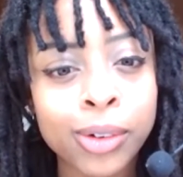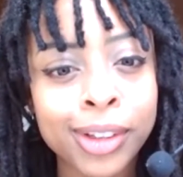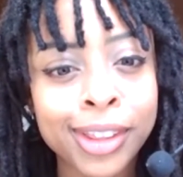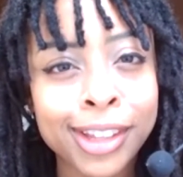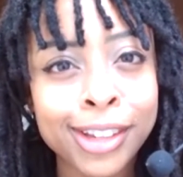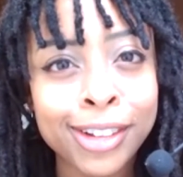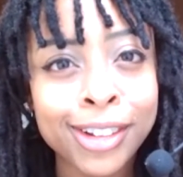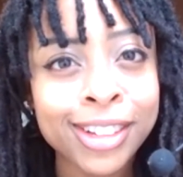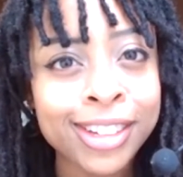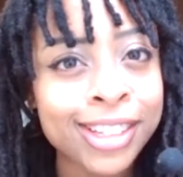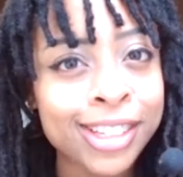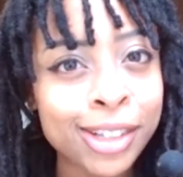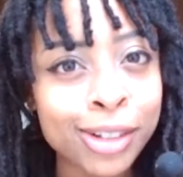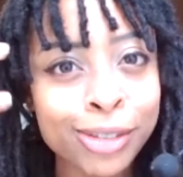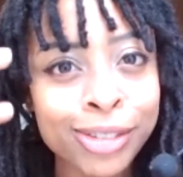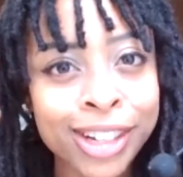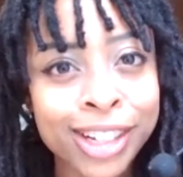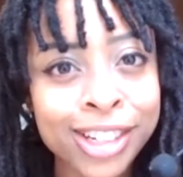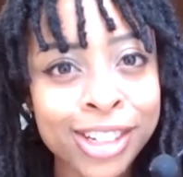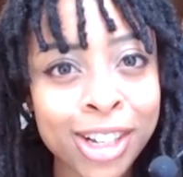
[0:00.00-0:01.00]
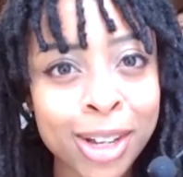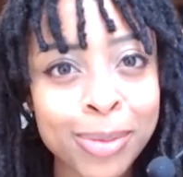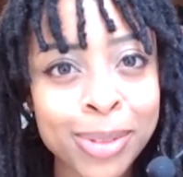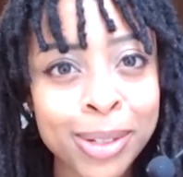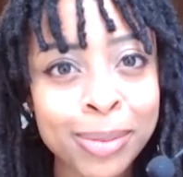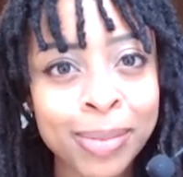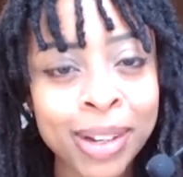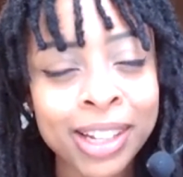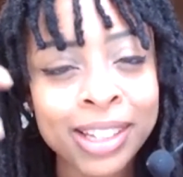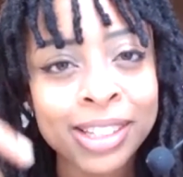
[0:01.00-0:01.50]
And then you can still find jobs
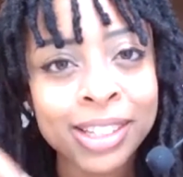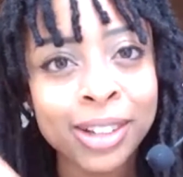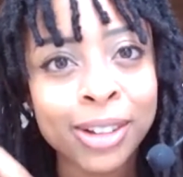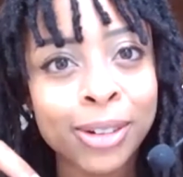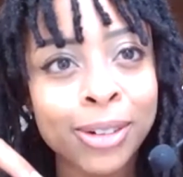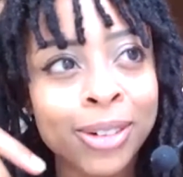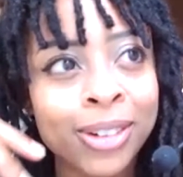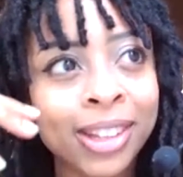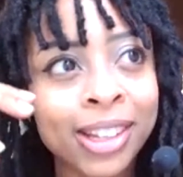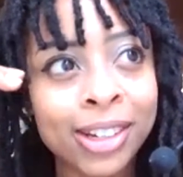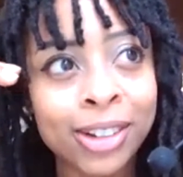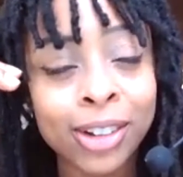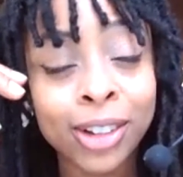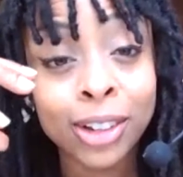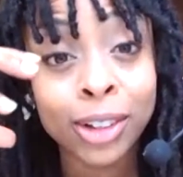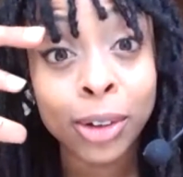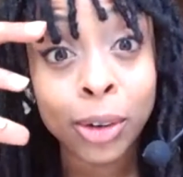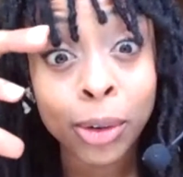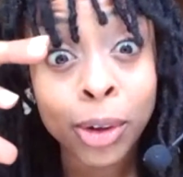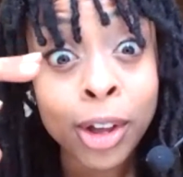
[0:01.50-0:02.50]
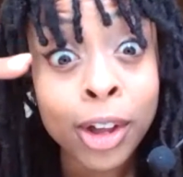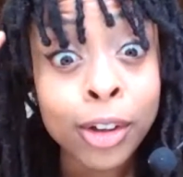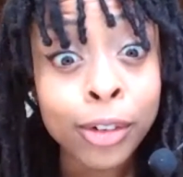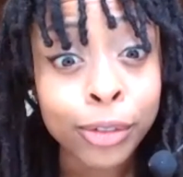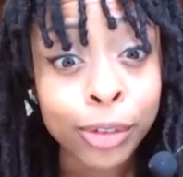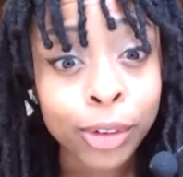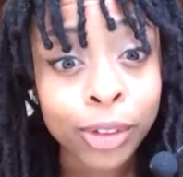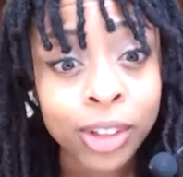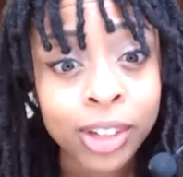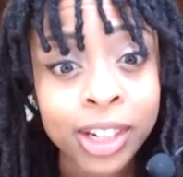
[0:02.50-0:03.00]
in Mexico and then you can go
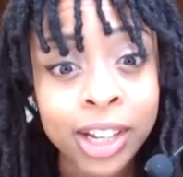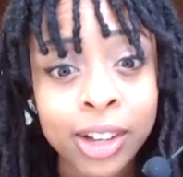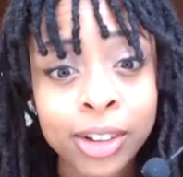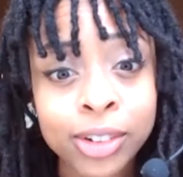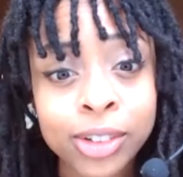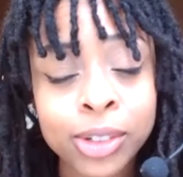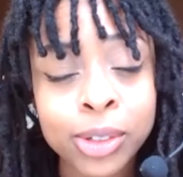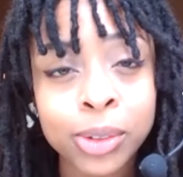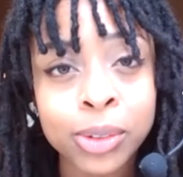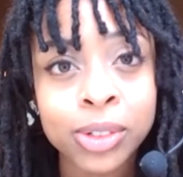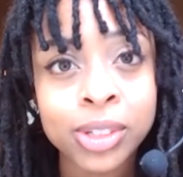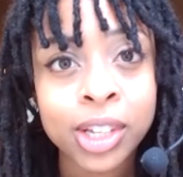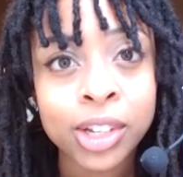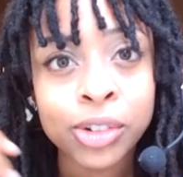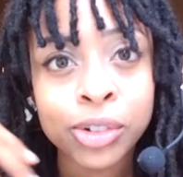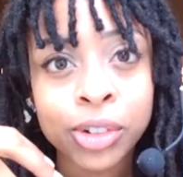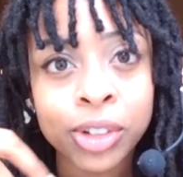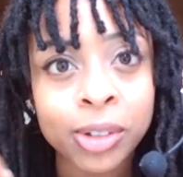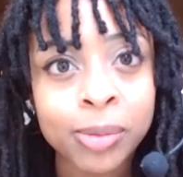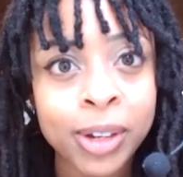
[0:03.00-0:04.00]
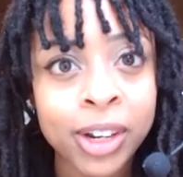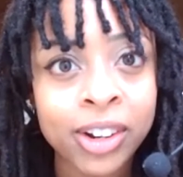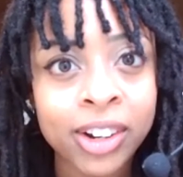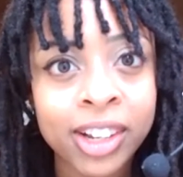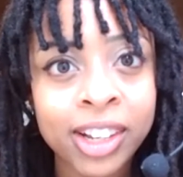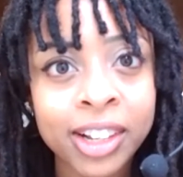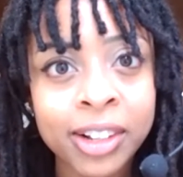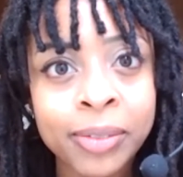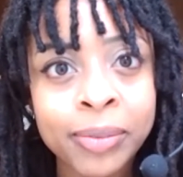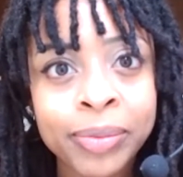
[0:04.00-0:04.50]
further down to Central
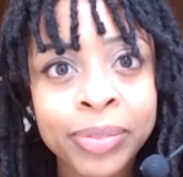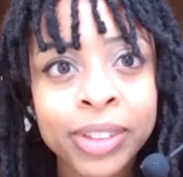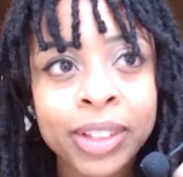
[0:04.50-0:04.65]
America.